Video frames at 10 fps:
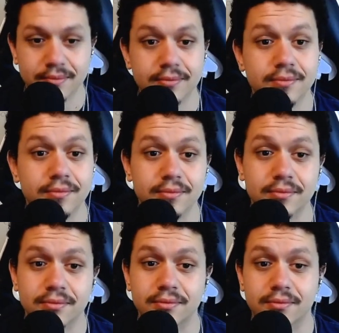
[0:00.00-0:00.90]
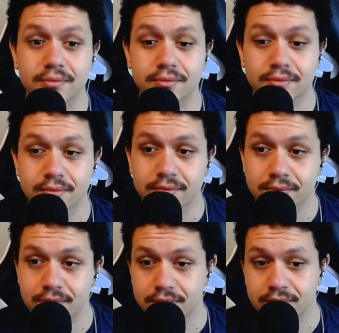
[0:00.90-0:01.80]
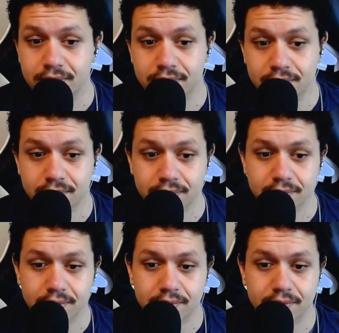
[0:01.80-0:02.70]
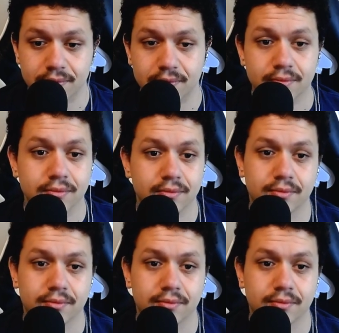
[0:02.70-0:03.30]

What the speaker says: (not speaking)